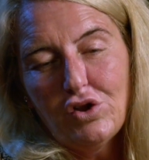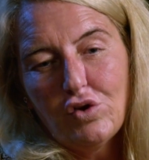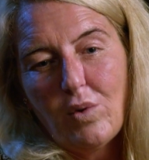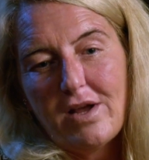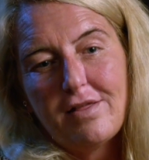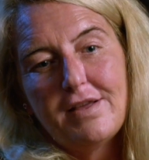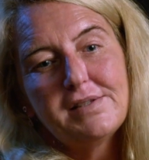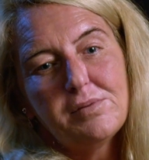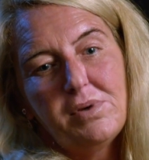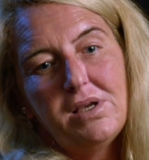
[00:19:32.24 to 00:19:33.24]
the way
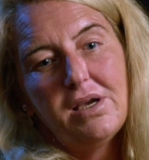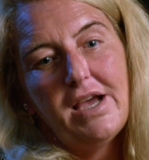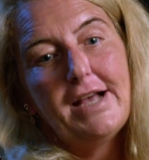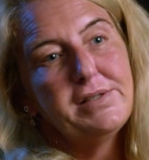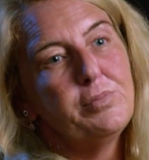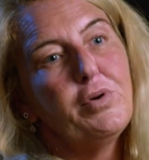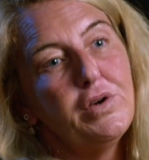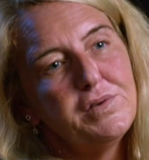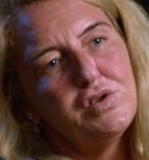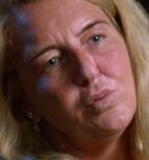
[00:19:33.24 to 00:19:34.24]
things appear, as
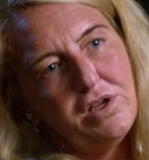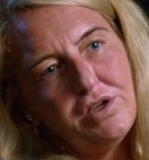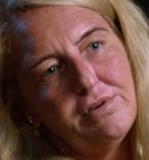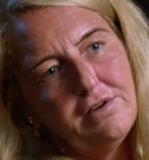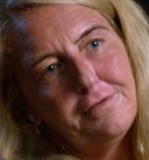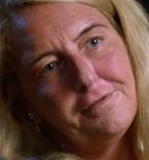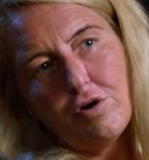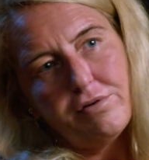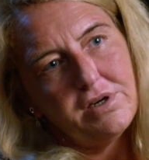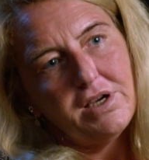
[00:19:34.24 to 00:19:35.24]
opposed to when you're in a
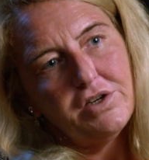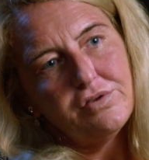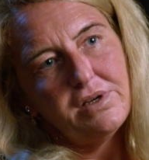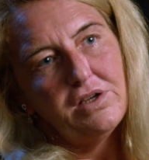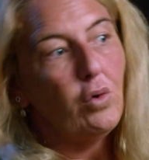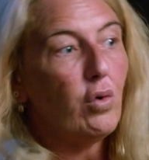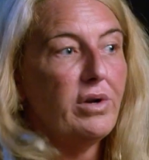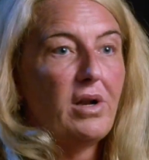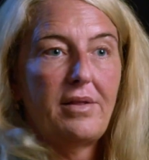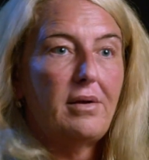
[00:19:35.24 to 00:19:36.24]
foreign country or
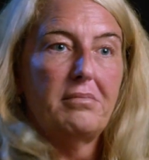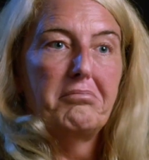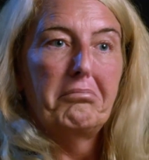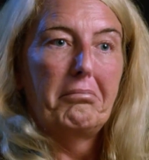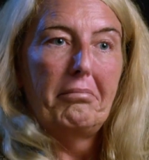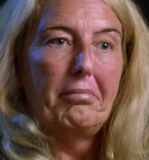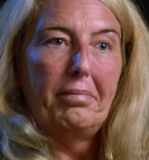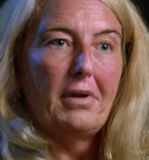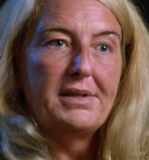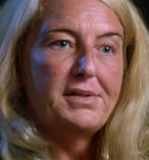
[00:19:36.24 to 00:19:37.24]
another
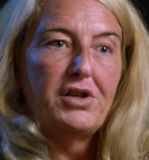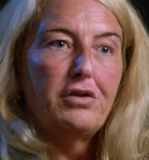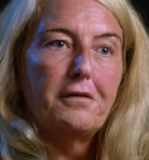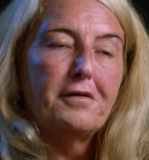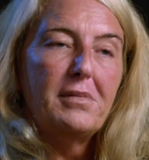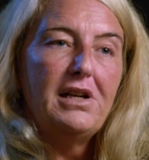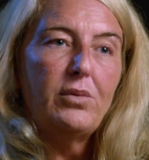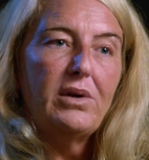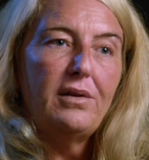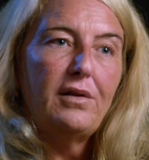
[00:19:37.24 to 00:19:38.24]
place that you're not
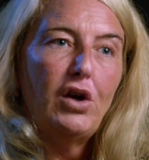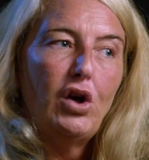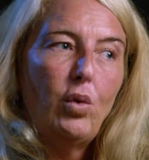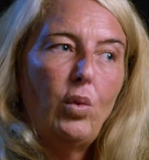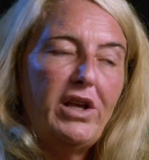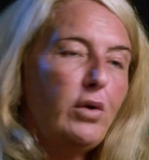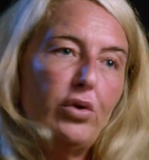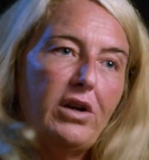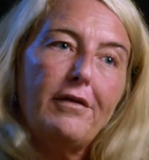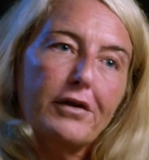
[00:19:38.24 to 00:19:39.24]
familiar with where you
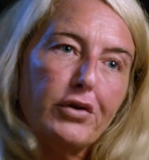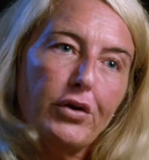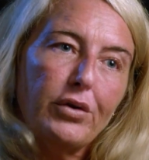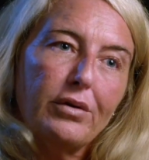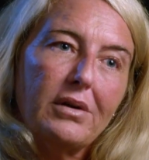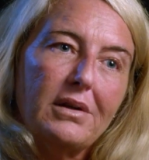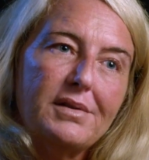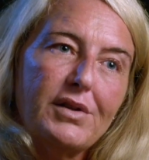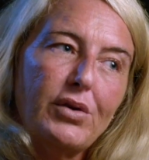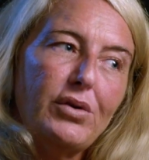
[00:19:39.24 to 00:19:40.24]
wouldn't have a clue.
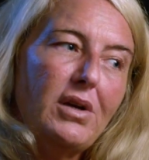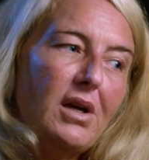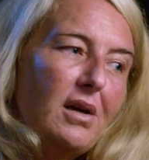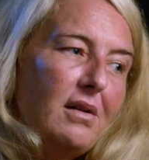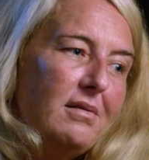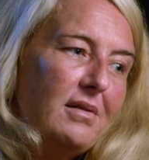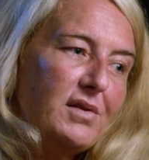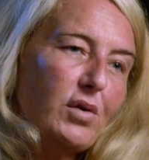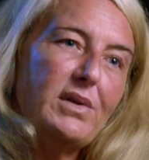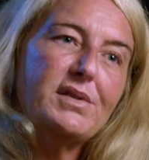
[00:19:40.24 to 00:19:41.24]
So
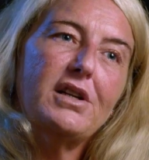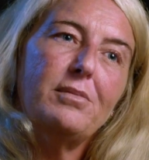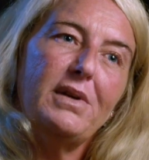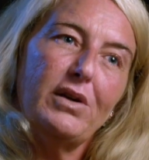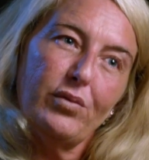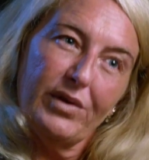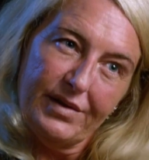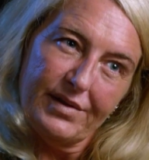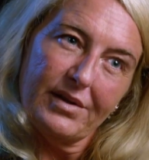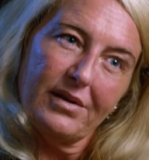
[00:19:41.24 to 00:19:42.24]
there's always going to be a
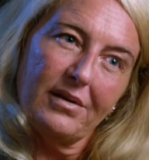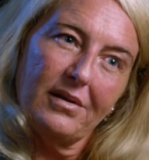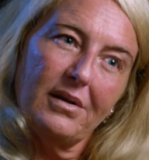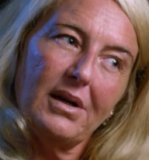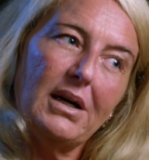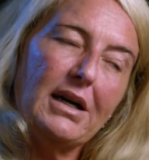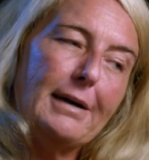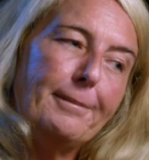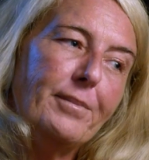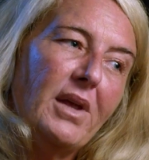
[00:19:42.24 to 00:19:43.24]
risk,
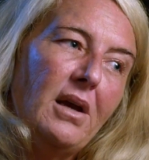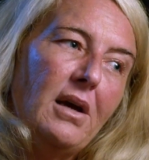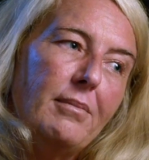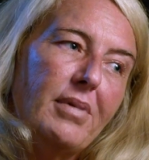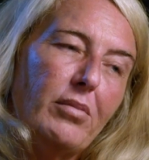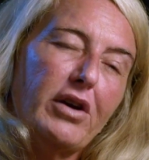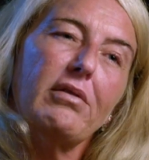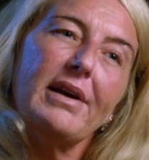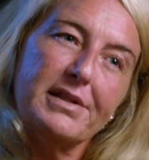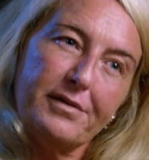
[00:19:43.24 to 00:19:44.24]
um, but my
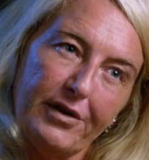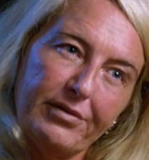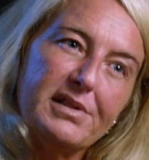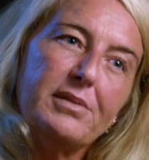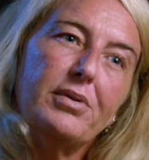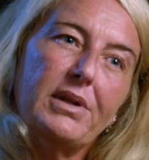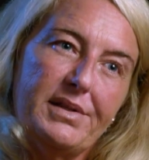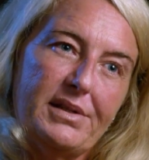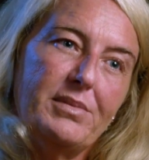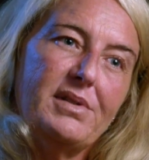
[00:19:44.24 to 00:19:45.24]
greatest fear is the
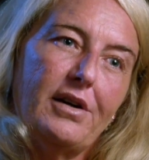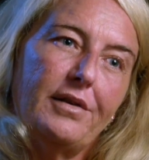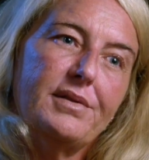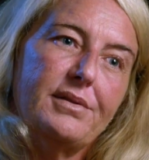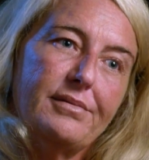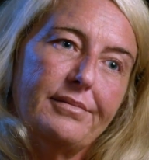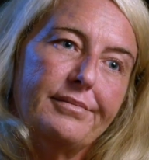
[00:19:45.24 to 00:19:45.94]
police themselves.